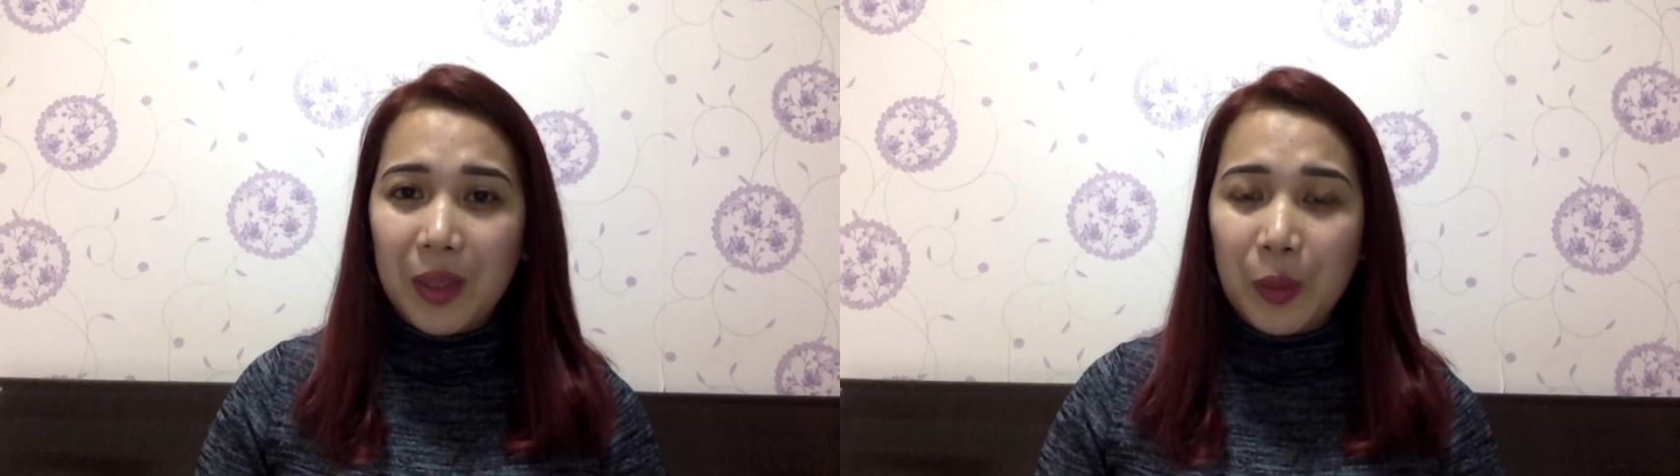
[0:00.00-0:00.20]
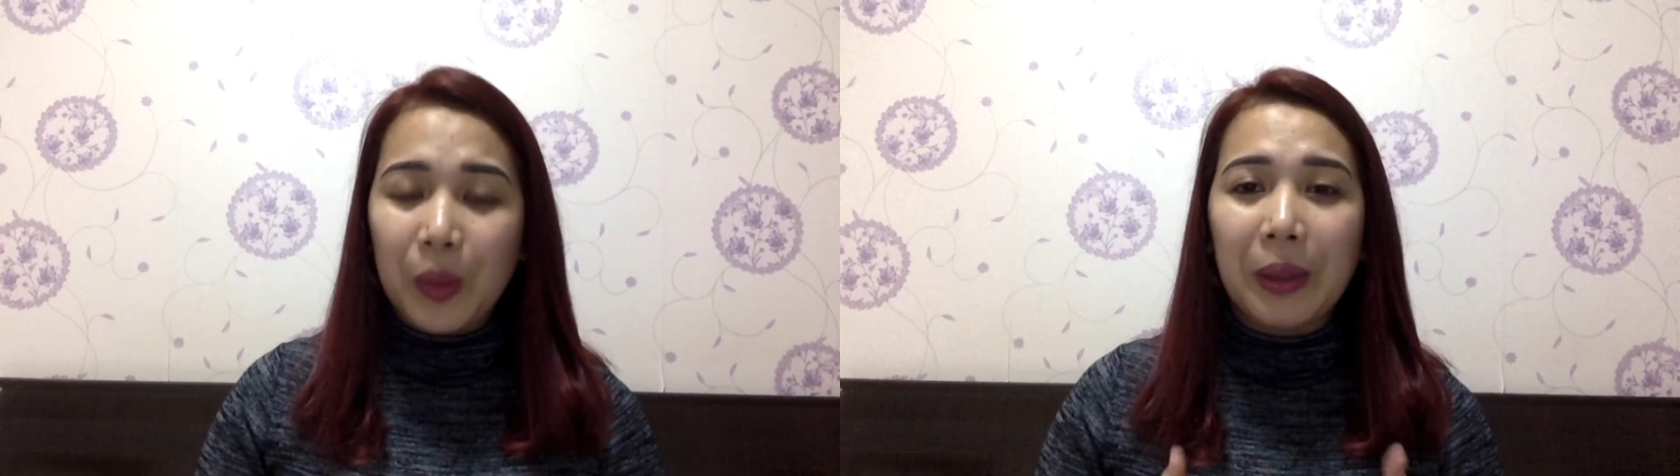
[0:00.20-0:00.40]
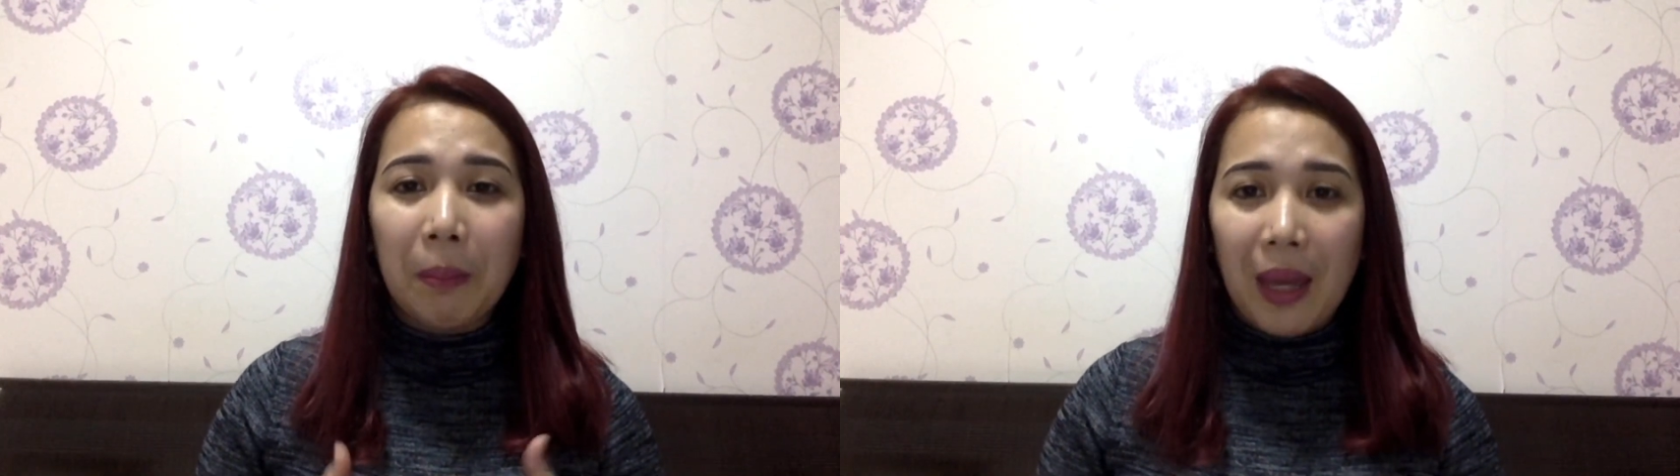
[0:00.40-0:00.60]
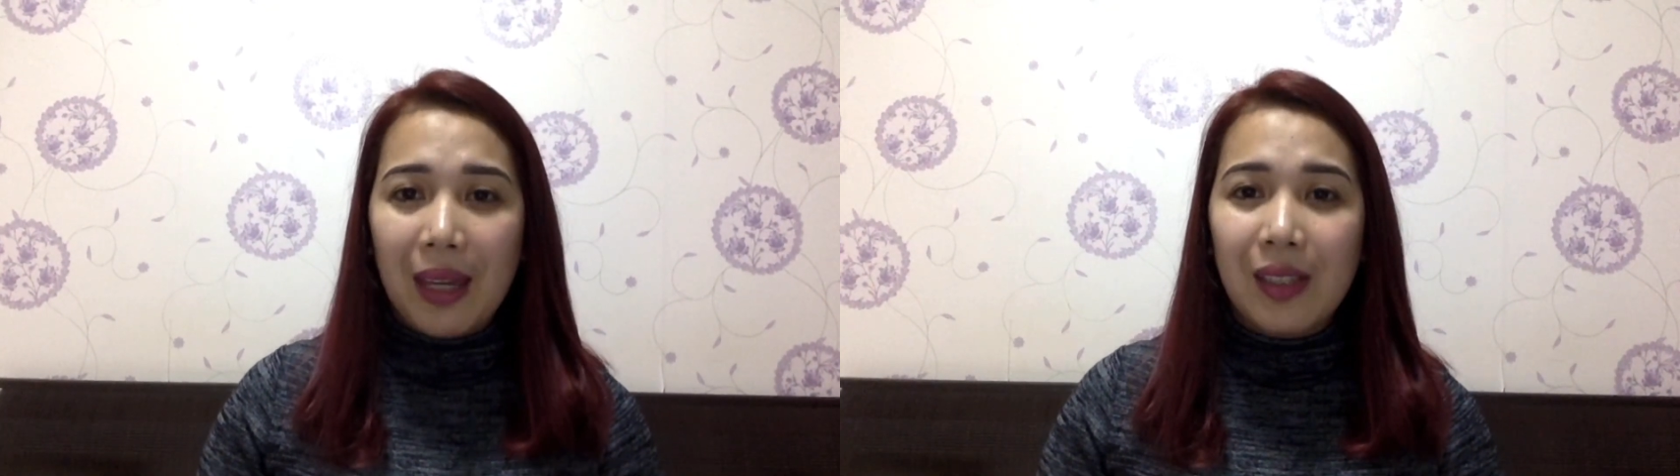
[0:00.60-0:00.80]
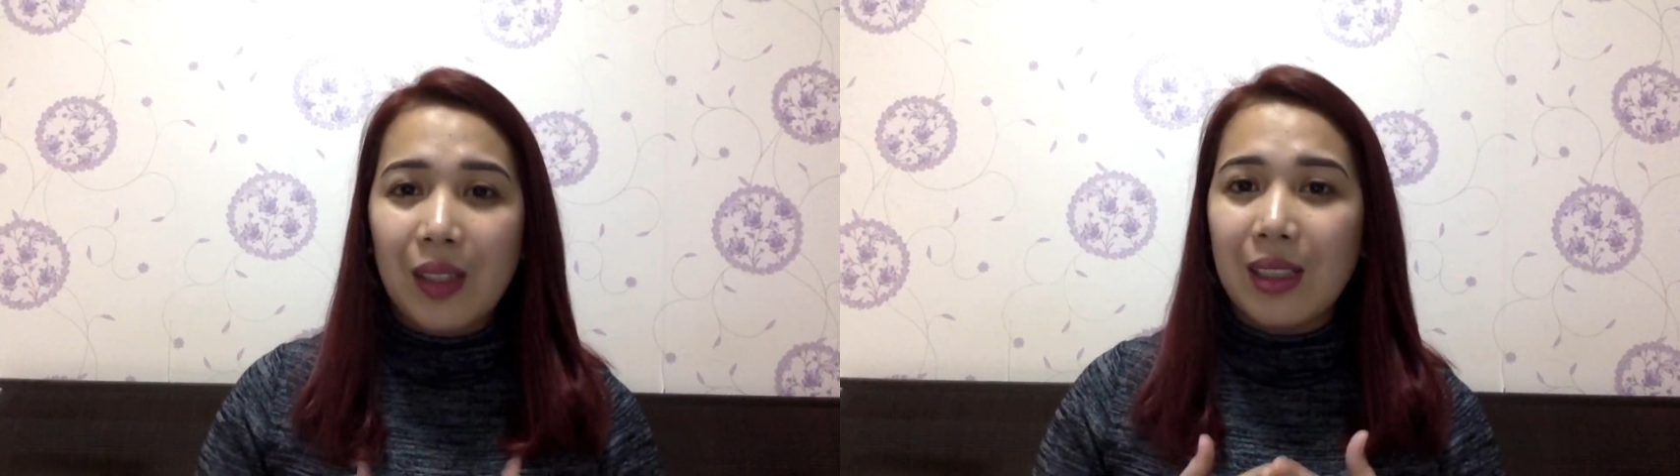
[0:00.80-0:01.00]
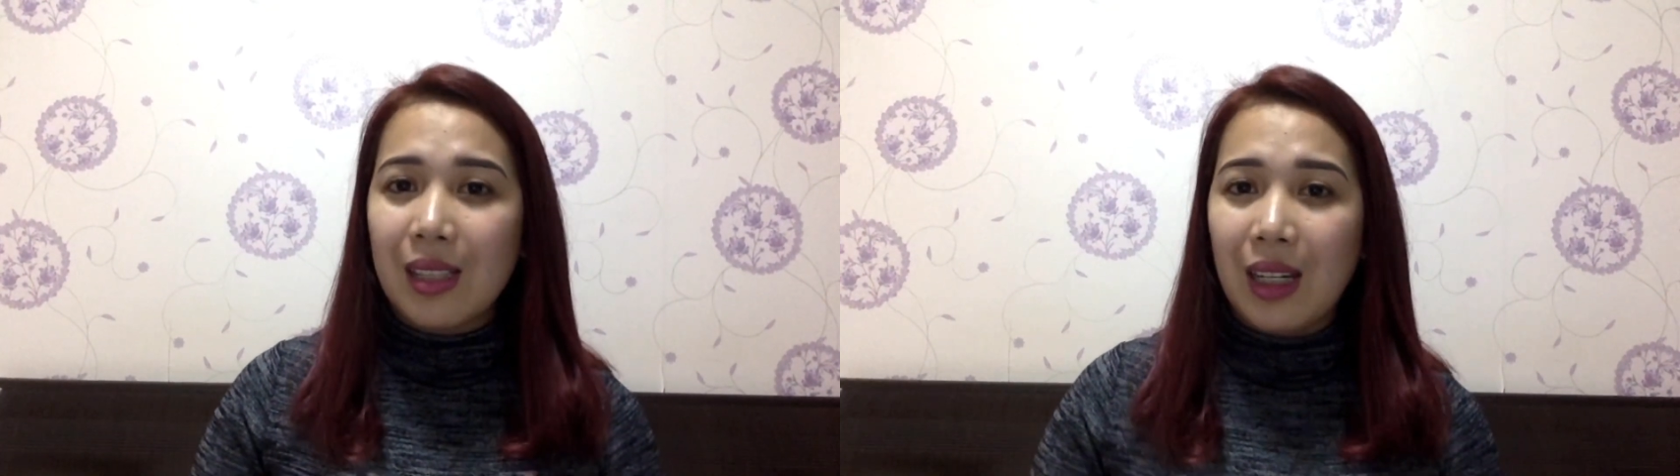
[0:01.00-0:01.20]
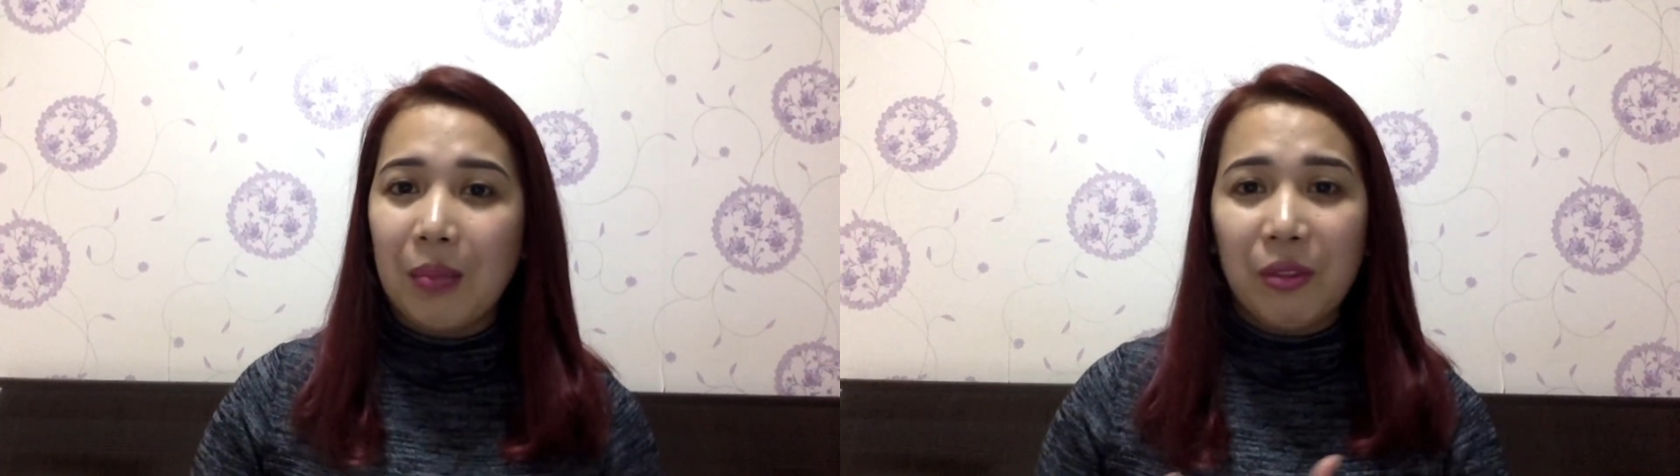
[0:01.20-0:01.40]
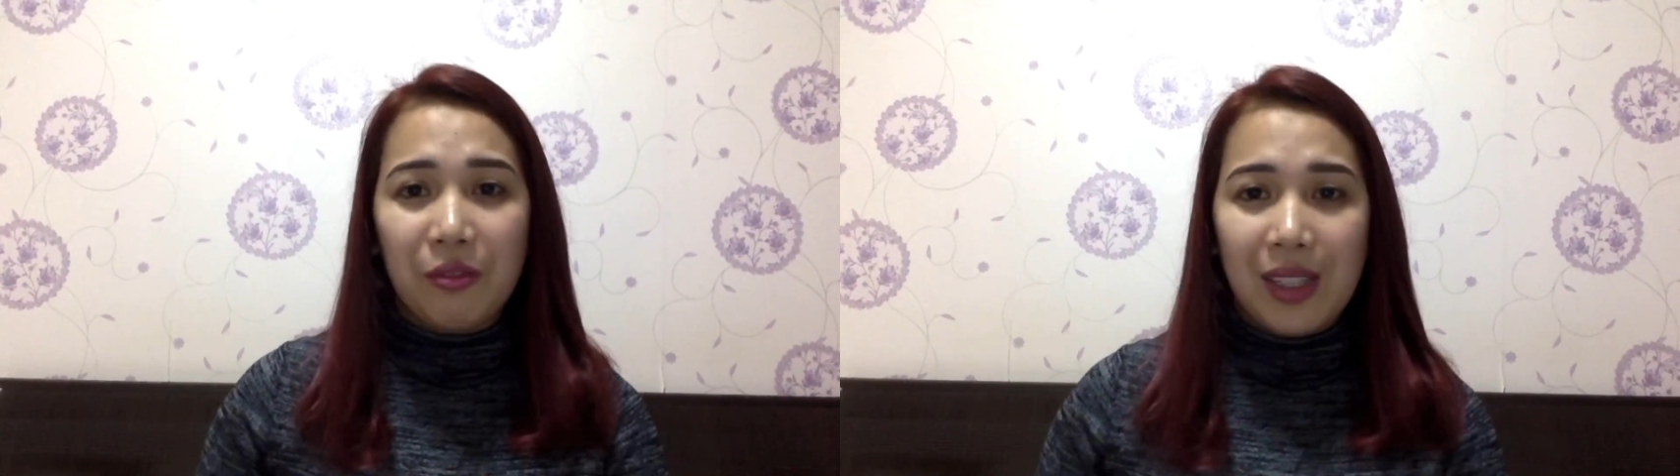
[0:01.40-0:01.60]
will depend on the type
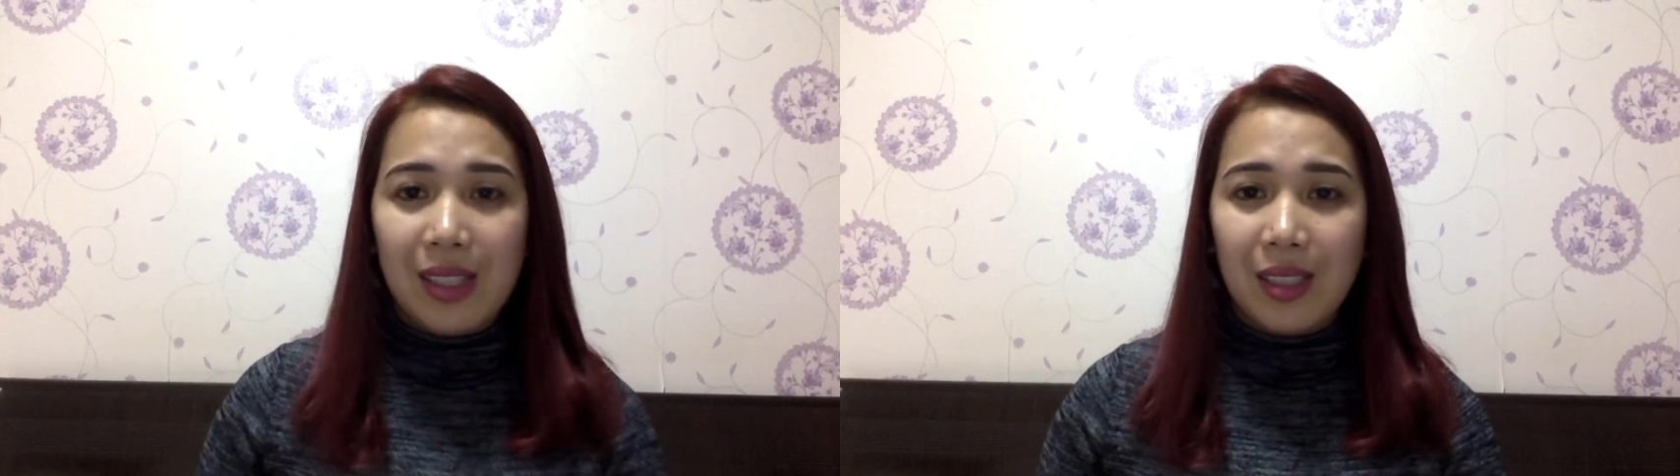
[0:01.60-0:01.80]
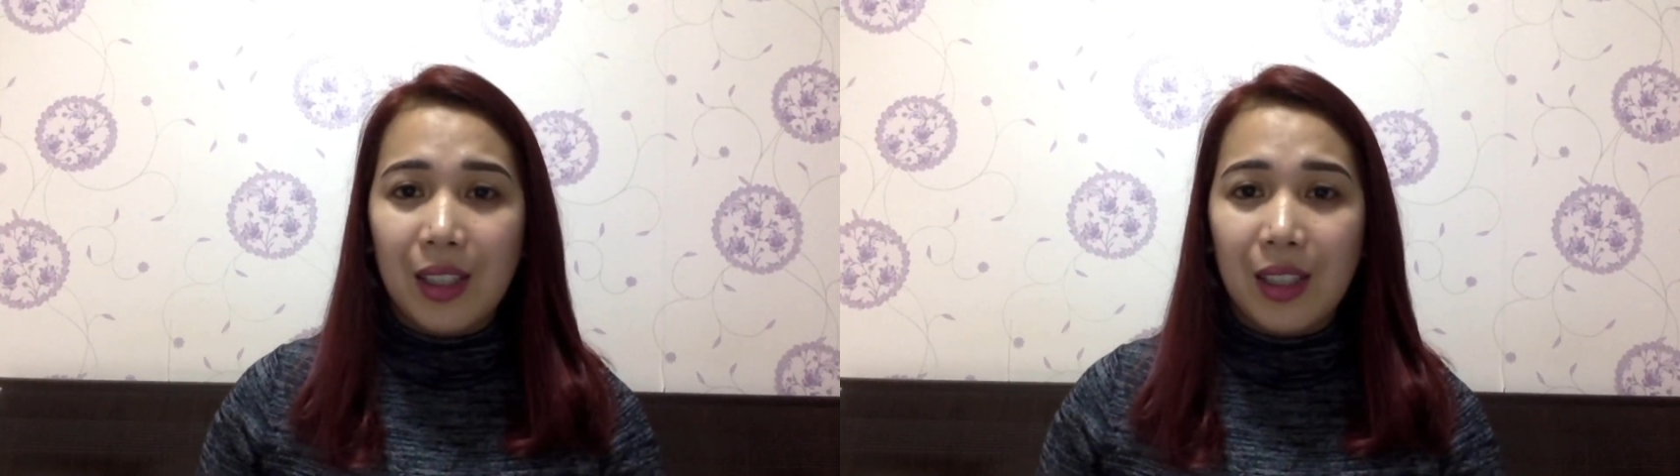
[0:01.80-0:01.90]
of visa